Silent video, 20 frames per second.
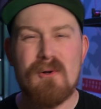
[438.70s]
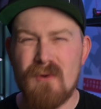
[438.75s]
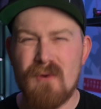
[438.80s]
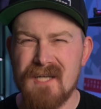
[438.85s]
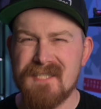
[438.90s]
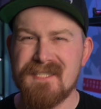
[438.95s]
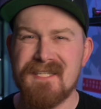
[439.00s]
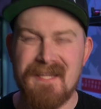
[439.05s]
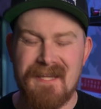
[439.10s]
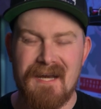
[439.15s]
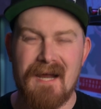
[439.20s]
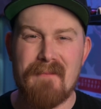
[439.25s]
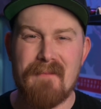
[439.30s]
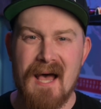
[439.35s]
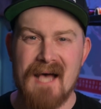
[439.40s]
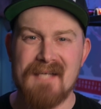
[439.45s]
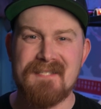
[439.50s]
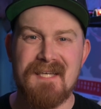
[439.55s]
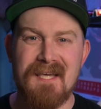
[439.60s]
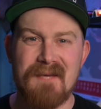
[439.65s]
question that I'm
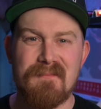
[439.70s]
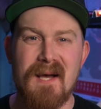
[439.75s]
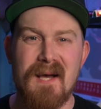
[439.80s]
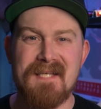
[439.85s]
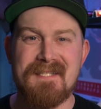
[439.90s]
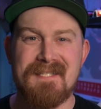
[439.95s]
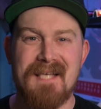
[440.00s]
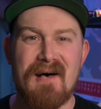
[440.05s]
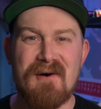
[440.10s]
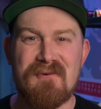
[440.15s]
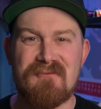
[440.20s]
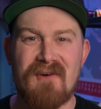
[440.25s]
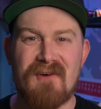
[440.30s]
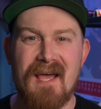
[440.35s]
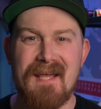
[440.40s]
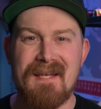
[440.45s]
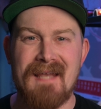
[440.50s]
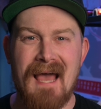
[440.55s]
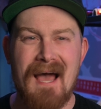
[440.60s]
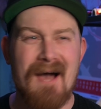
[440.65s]
asking myself
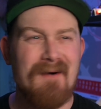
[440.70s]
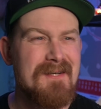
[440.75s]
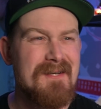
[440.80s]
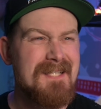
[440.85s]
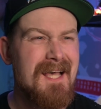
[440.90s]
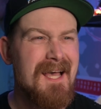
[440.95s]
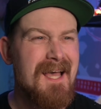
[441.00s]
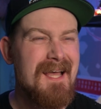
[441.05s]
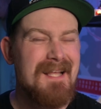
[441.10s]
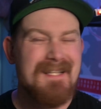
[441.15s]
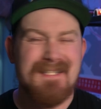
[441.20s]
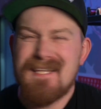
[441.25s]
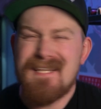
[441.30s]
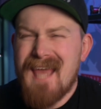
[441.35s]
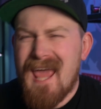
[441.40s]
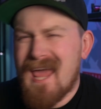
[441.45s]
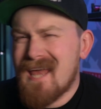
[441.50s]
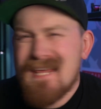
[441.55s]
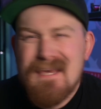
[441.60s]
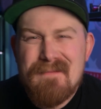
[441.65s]
right now is, did
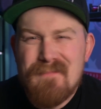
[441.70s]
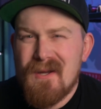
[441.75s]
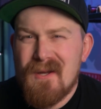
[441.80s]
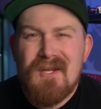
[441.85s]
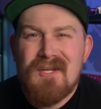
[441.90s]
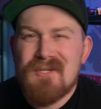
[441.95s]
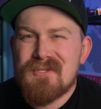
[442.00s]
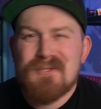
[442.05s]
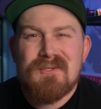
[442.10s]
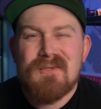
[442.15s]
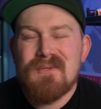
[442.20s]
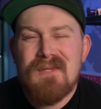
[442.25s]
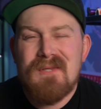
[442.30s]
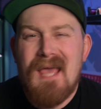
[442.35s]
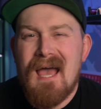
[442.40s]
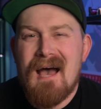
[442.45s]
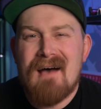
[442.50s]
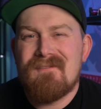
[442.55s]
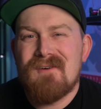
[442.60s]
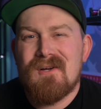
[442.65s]
anybody truly
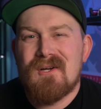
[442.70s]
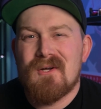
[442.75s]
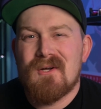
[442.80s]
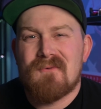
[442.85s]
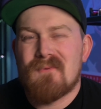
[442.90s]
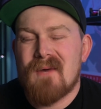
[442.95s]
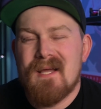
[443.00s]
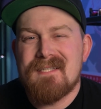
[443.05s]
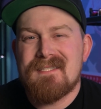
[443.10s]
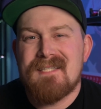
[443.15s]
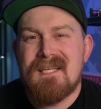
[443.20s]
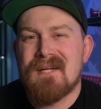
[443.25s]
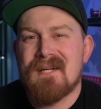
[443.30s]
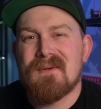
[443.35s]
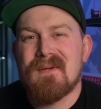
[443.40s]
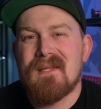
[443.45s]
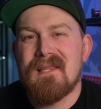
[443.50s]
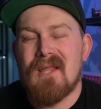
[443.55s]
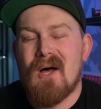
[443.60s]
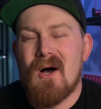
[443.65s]
have a good race
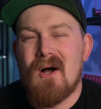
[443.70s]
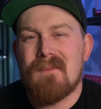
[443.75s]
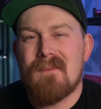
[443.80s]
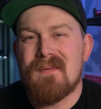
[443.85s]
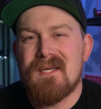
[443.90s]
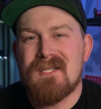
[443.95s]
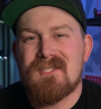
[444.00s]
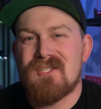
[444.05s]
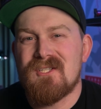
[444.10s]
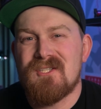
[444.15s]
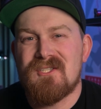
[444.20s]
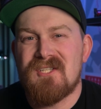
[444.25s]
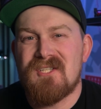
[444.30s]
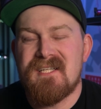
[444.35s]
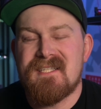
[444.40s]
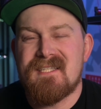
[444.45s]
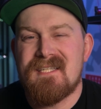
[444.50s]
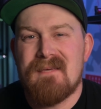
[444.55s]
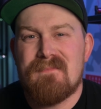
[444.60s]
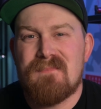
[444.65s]
here in Long Beach in
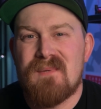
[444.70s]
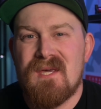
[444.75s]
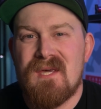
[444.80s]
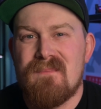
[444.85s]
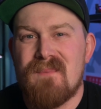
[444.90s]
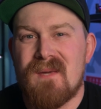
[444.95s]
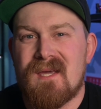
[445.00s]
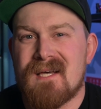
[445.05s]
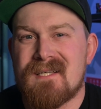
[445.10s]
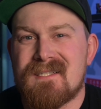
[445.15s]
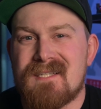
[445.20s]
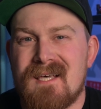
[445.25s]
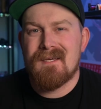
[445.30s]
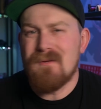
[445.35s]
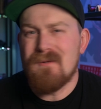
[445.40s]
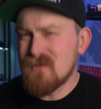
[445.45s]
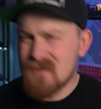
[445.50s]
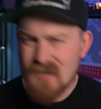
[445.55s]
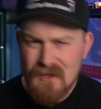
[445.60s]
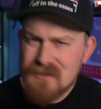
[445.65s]
GTP? Because
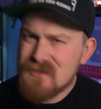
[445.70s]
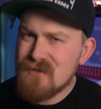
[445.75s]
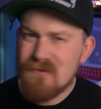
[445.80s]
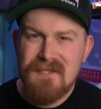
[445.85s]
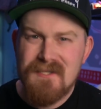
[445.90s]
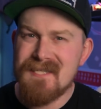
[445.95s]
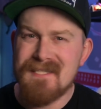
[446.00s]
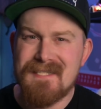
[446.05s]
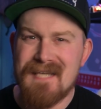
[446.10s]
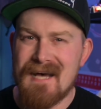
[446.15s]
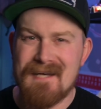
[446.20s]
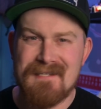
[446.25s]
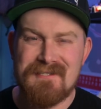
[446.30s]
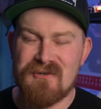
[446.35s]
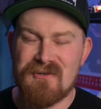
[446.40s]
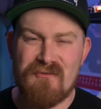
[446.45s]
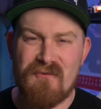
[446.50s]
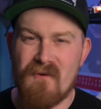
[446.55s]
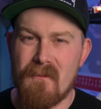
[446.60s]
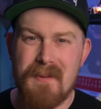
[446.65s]
it was also a disaster for